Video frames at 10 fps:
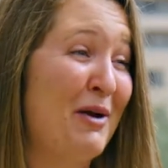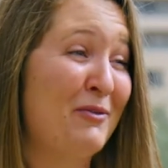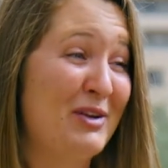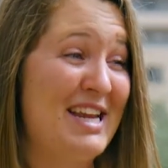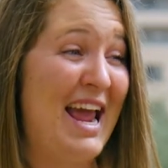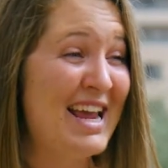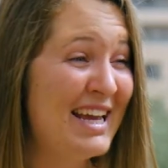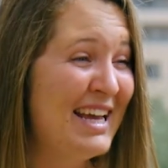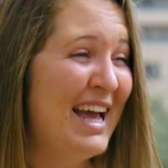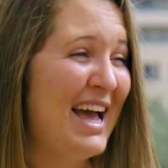every day,
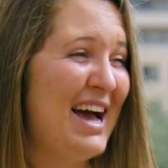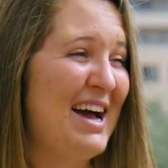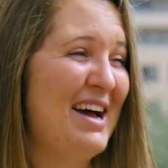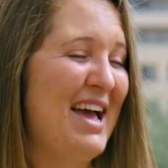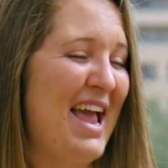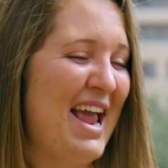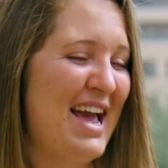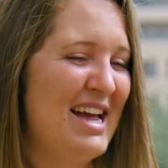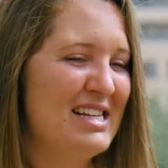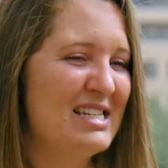
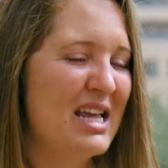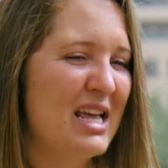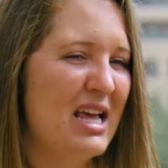and